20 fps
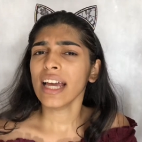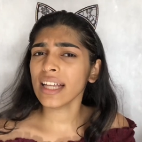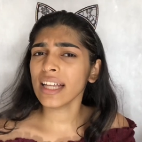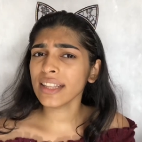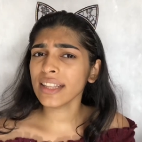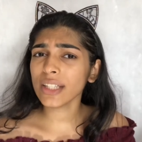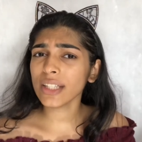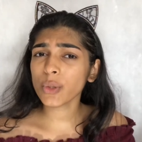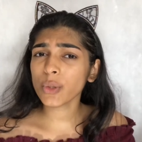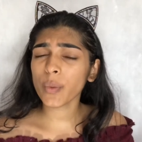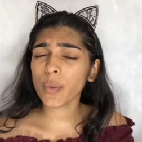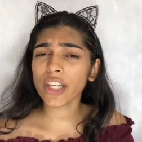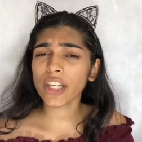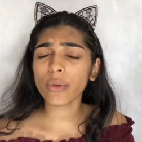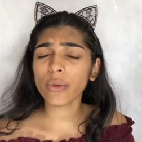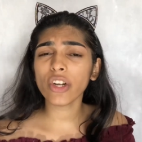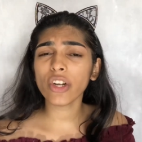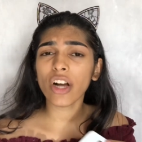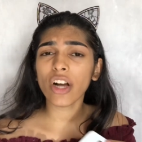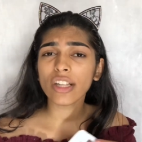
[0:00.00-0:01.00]
In this way,
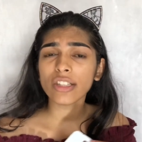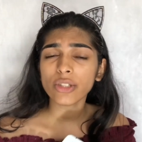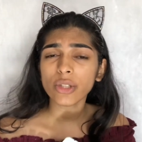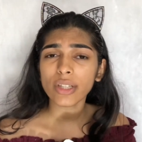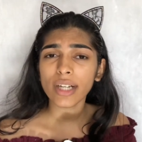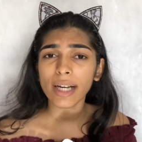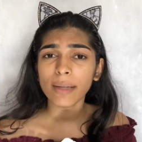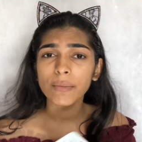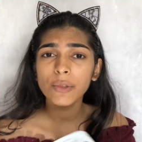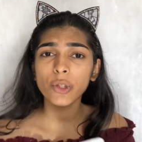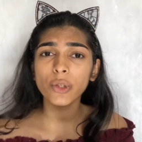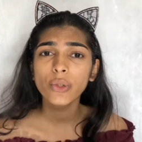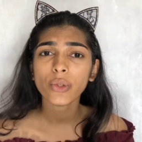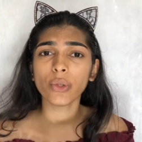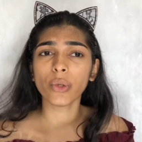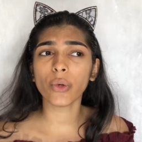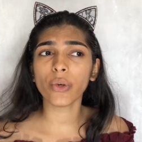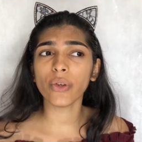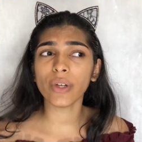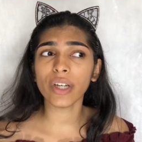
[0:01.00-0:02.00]
you will also come to
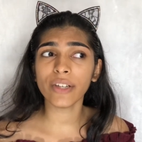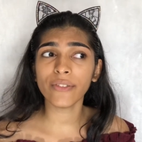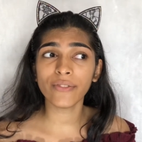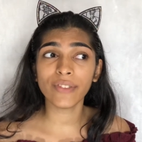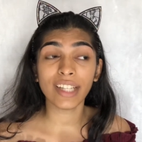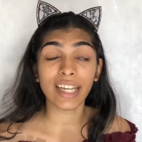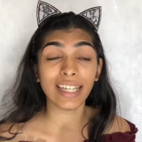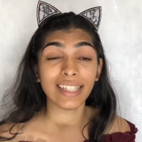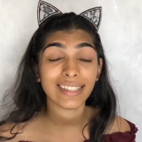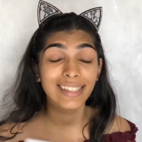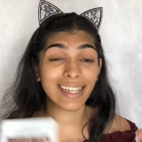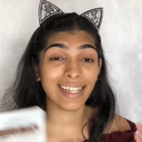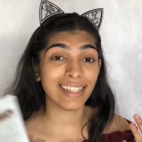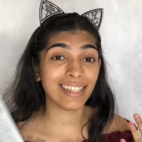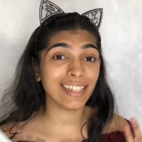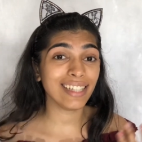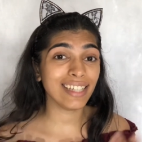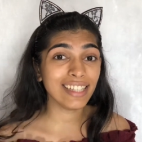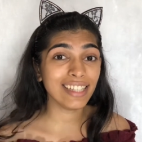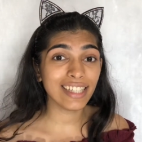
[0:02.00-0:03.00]
know if there's
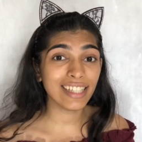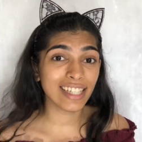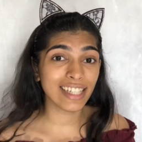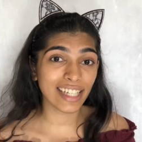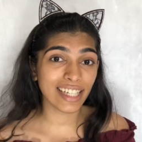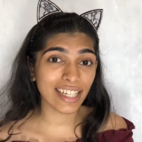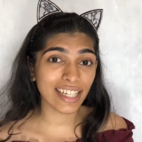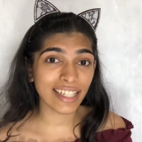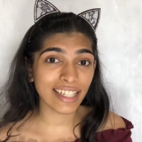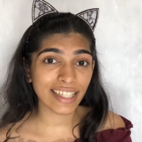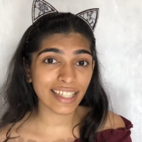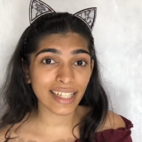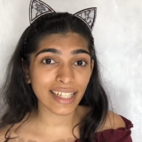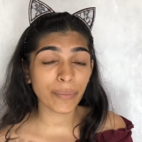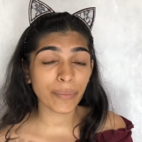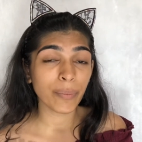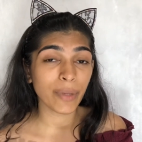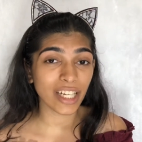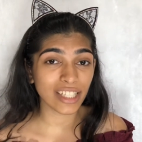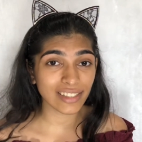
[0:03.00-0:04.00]
any
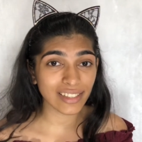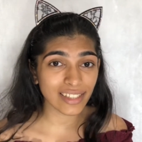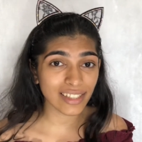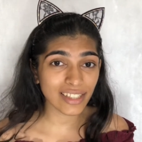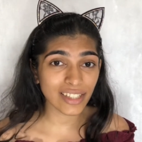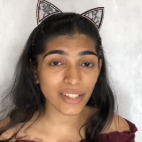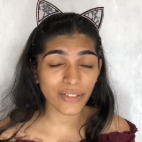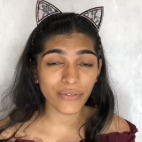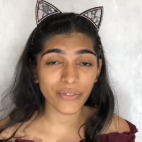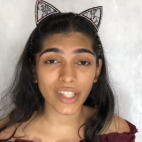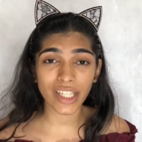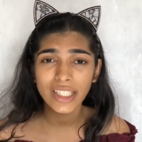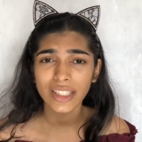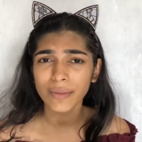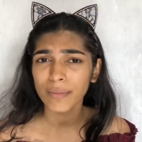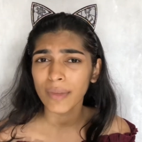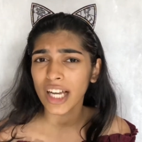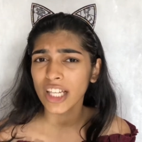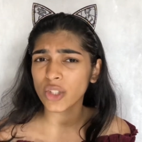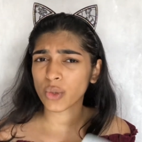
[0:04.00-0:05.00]
ingredient present in the
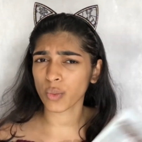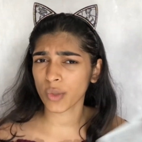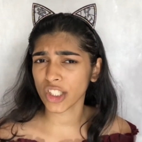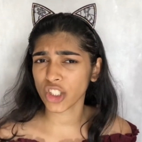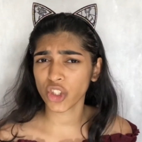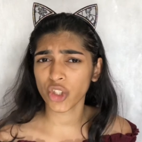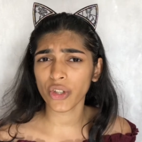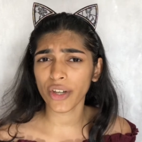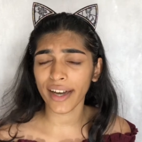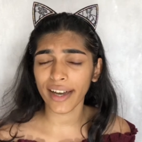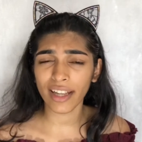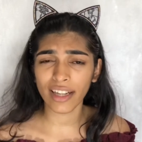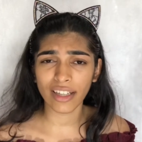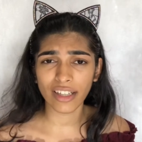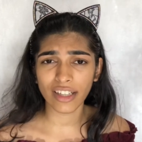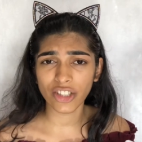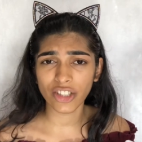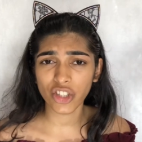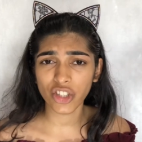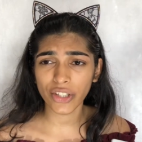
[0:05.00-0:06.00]
face mask which you're
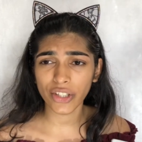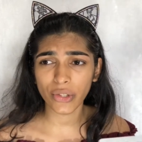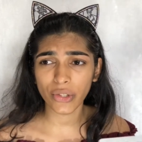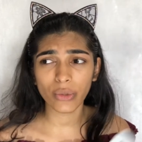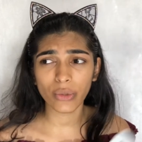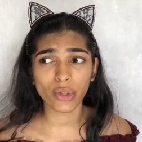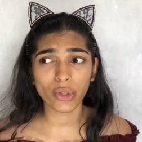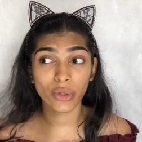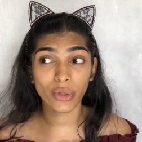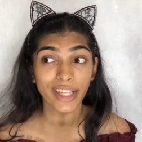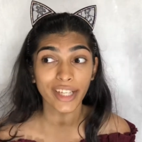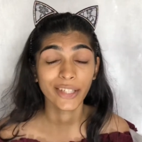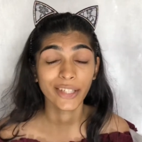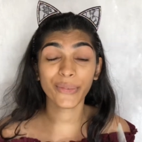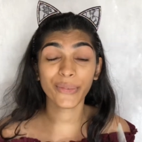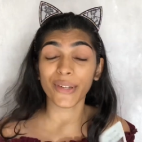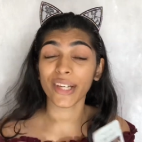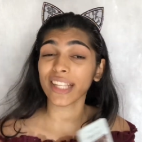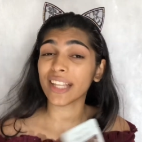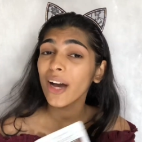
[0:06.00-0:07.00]
allergic to, so that
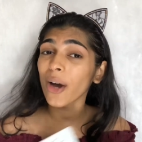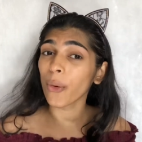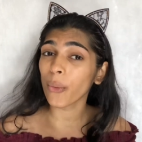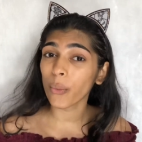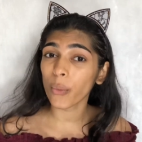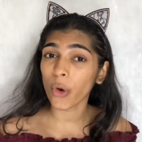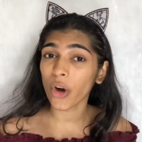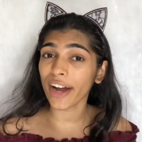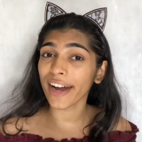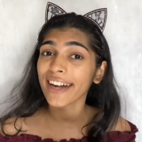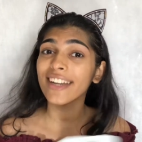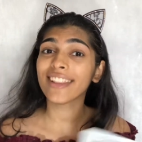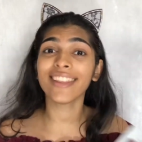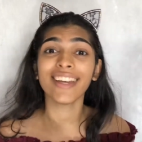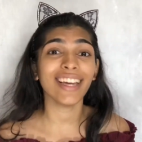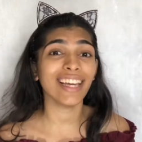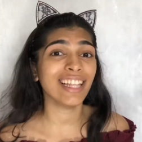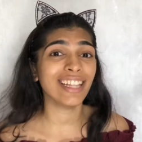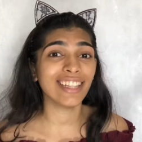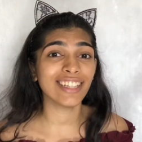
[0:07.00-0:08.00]
you can avoid
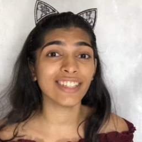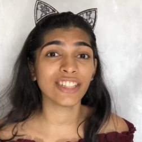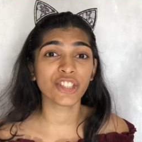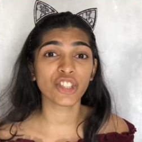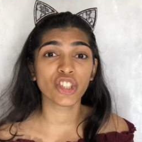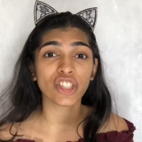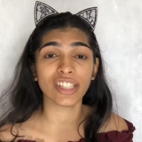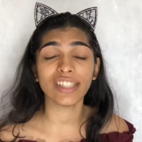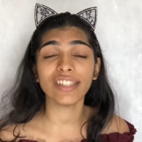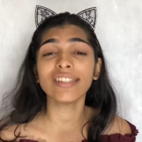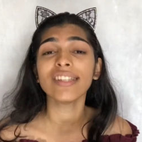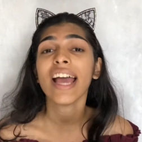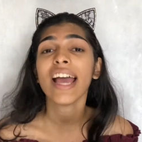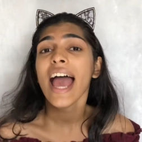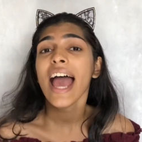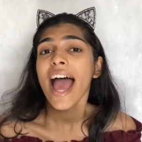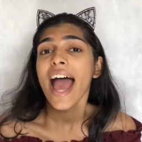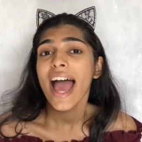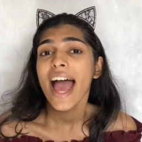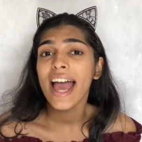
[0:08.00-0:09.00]
the allergies.
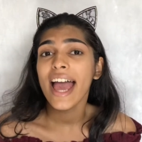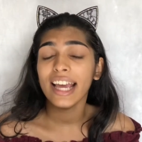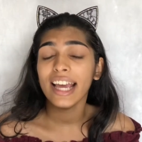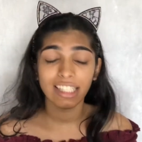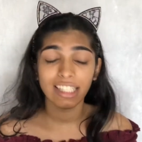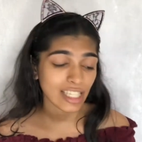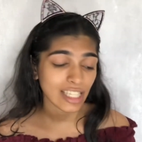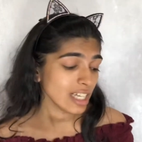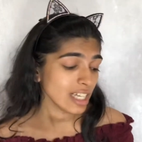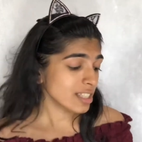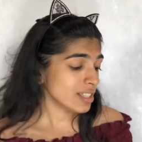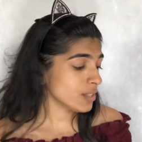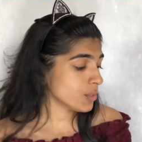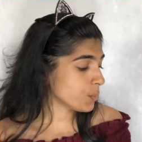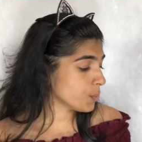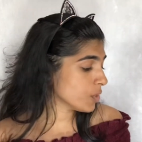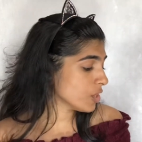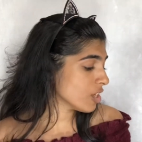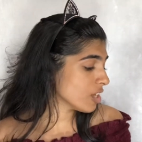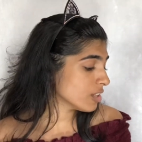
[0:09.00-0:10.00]
And yeah,
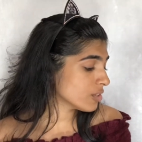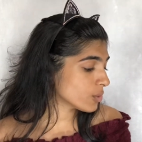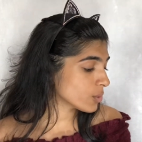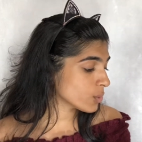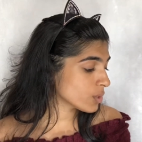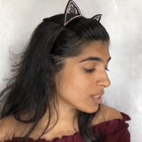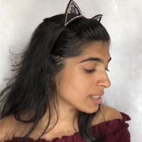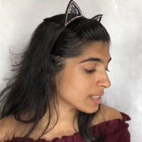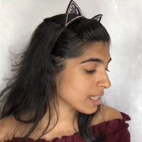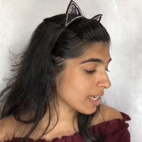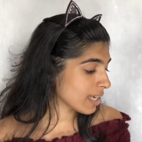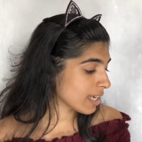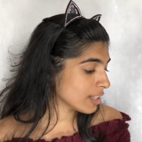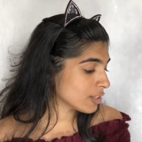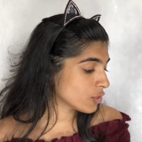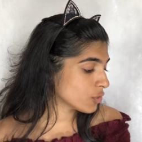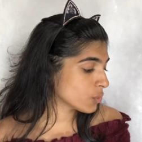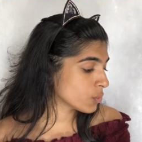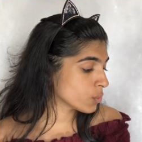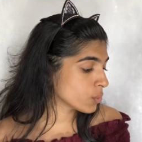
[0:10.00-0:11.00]
this one also
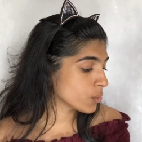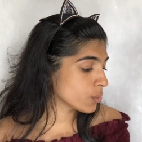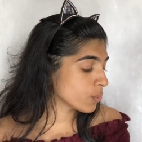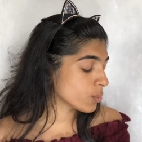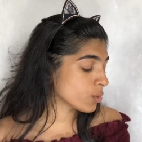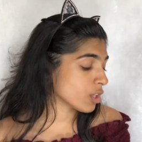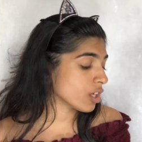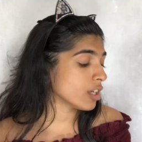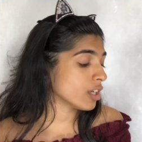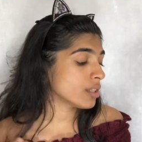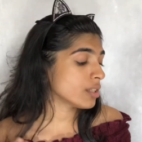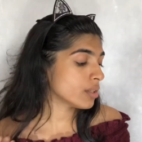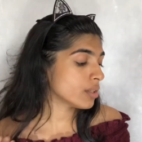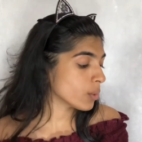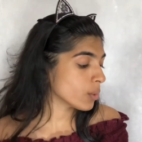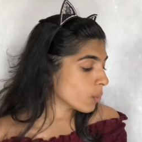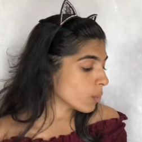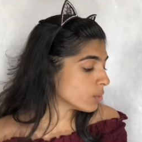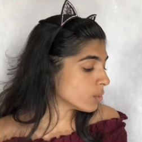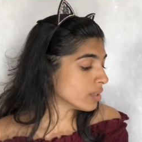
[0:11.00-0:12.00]
says to use a
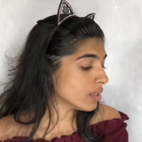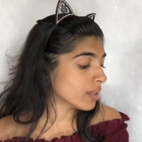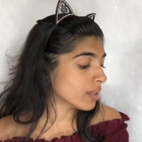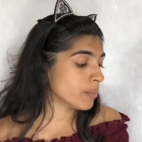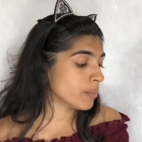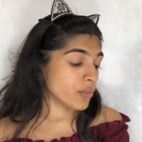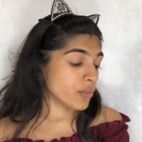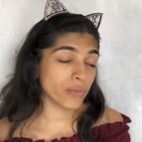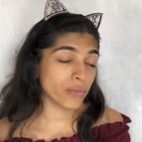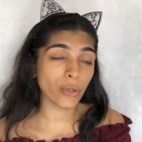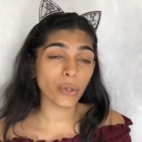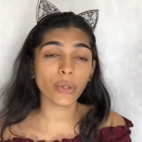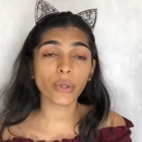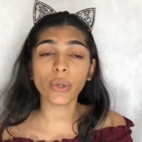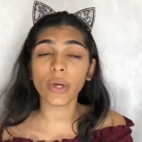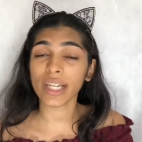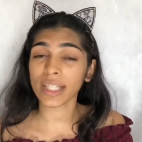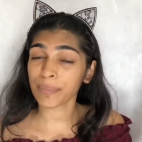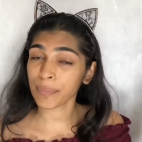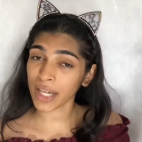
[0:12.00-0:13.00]
toner before
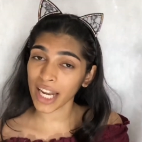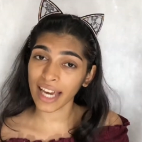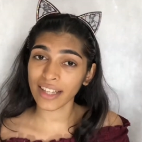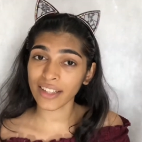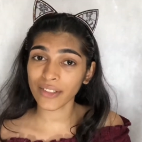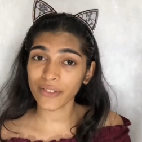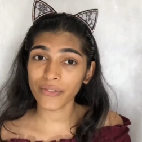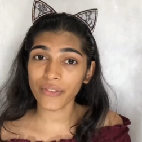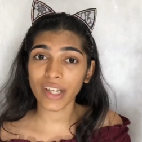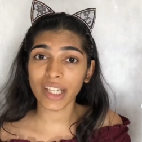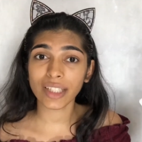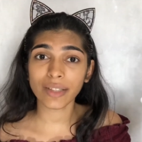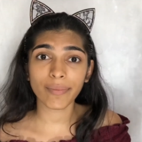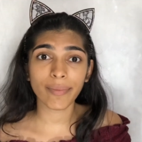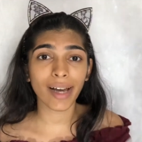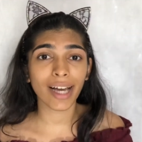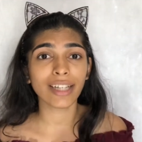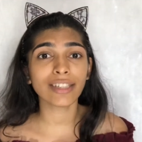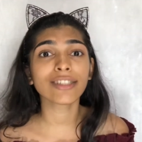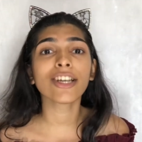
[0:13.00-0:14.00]
you apply the face
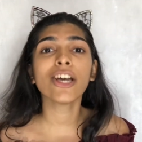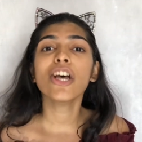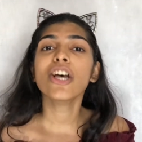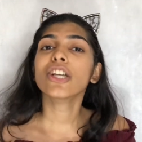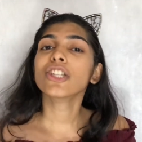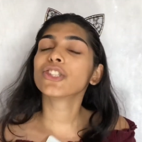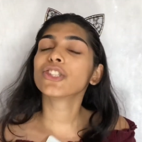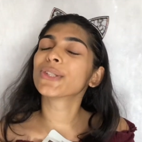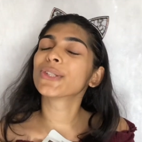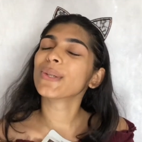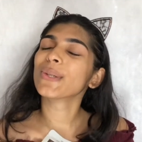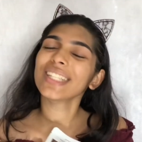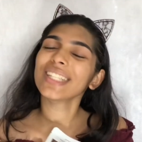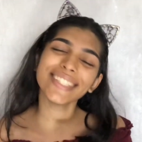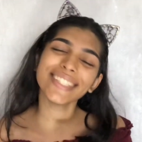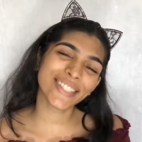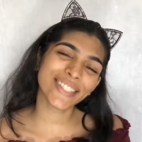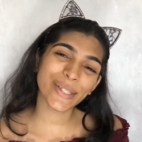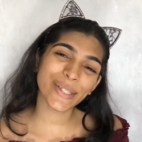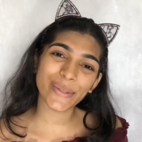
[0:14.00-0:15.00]
mask. So
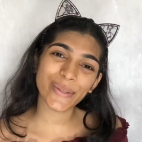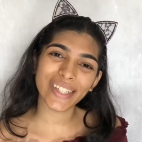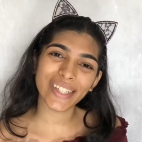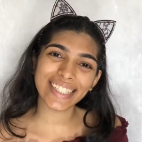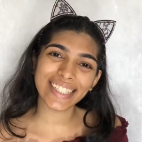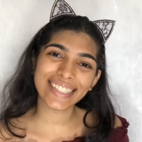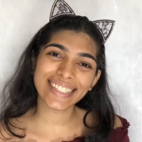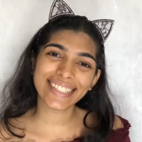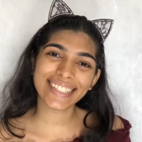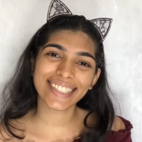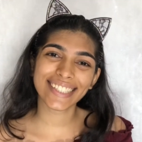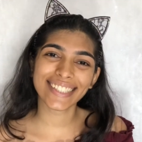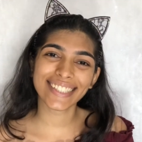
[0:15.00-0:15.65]
let's do it.